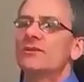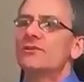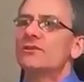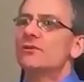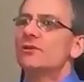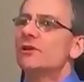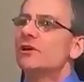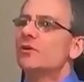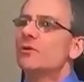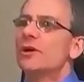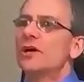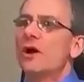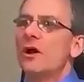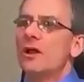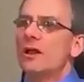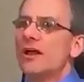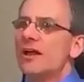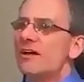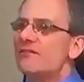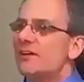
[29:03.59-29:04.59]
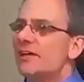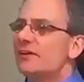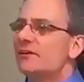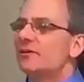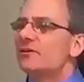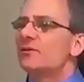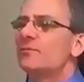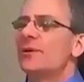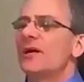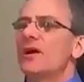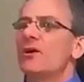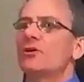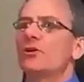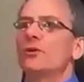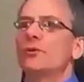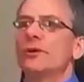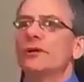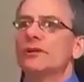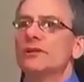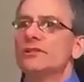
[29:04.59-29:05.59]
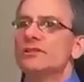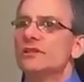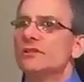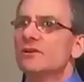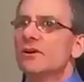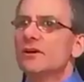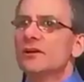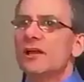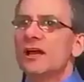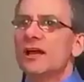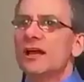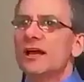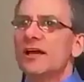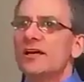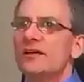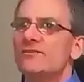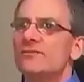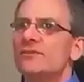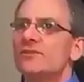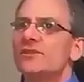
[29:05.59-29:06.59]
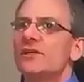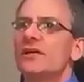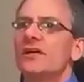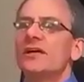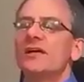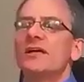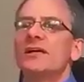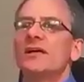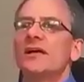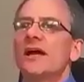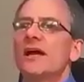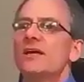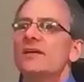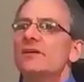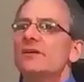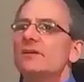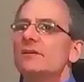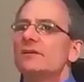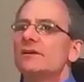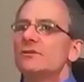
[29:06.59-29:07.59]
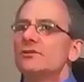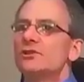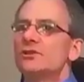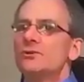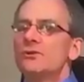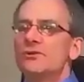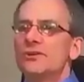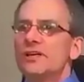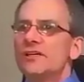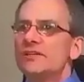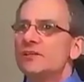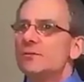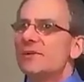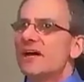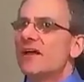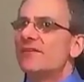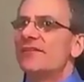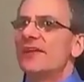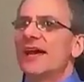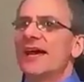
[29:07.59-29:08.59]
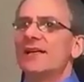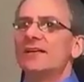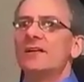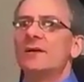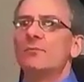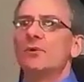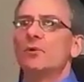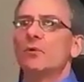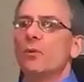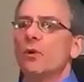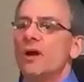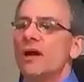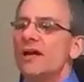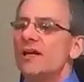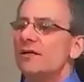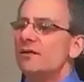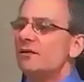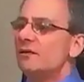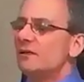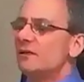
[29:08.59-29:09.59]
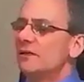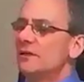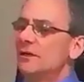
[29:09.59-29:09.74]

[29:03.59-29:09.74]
So you know, we all have 800-pound gorillas in our lives. And there's 2 things about that. Number 1,